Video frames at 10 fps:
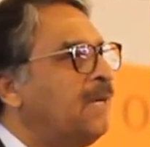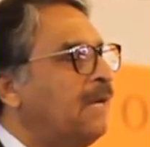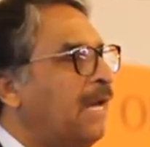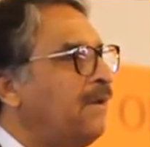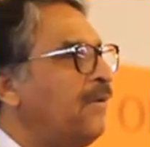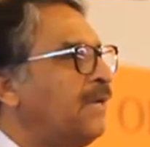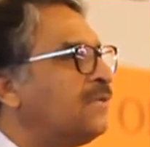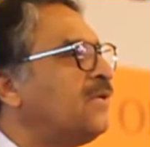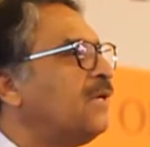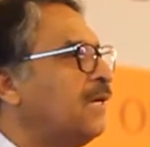Henry
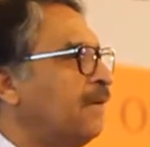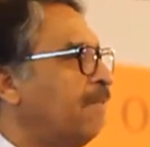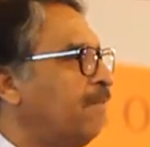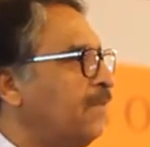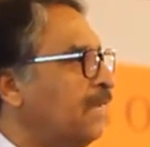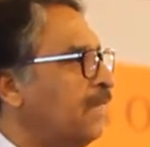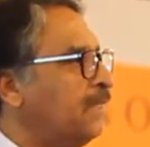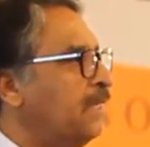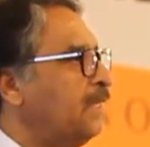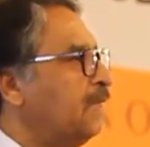Kissinger,
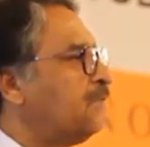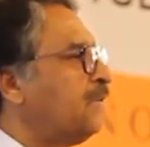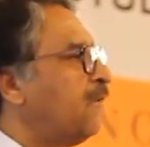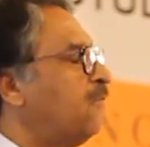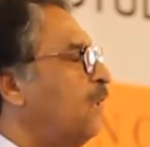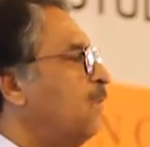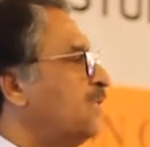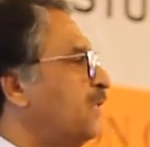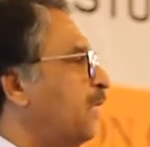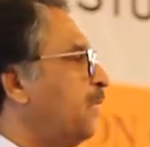the former
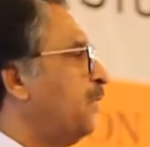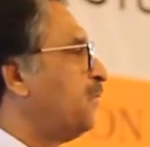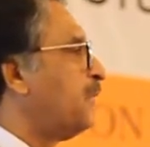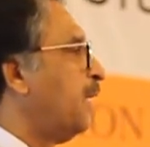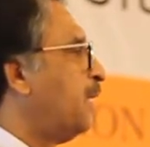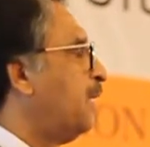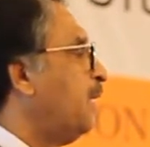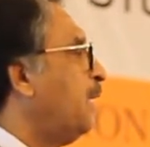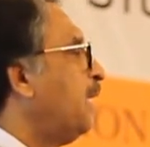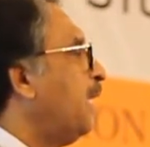Secretary of State,
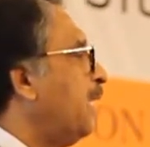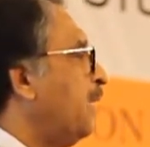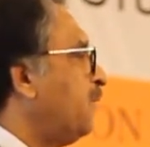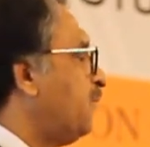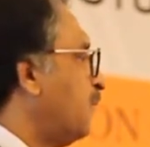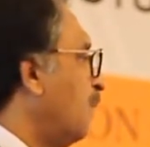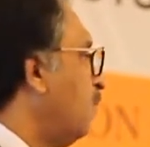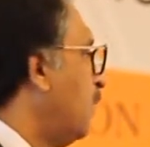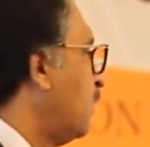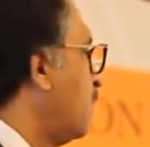in his
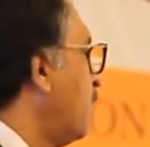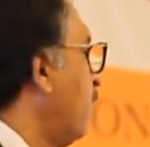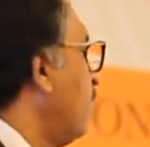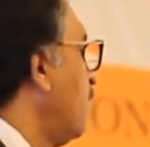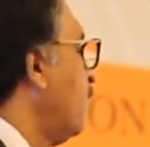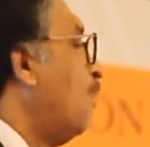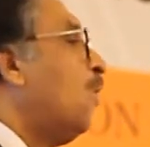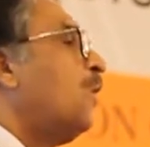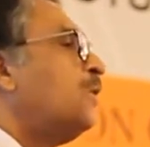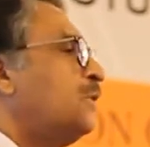book
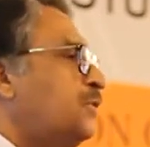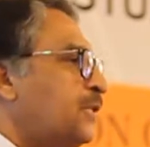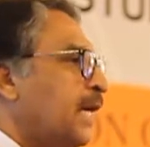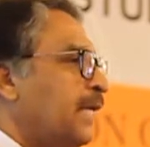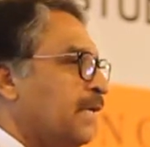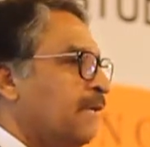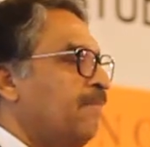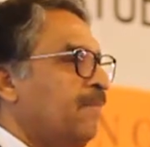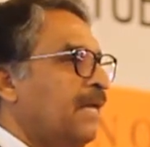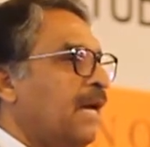on China,
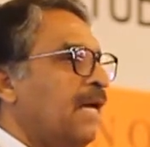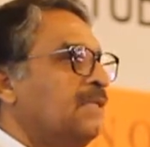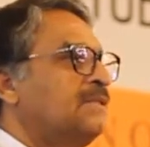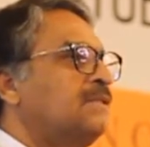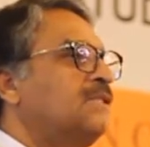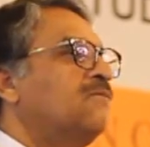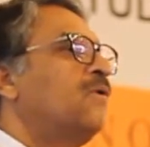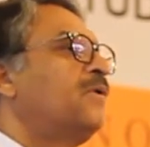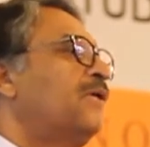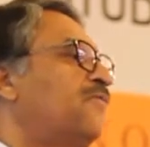has
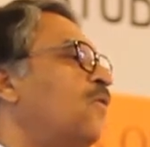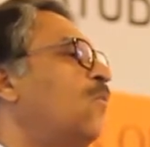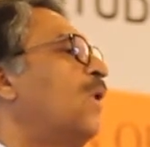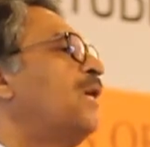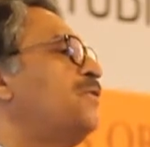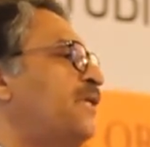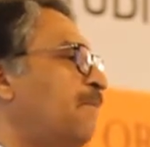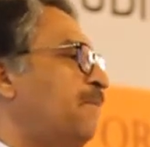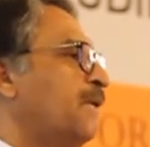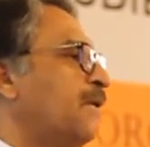devoted full one
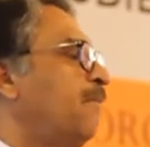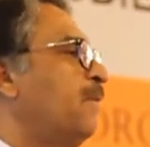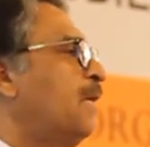chapter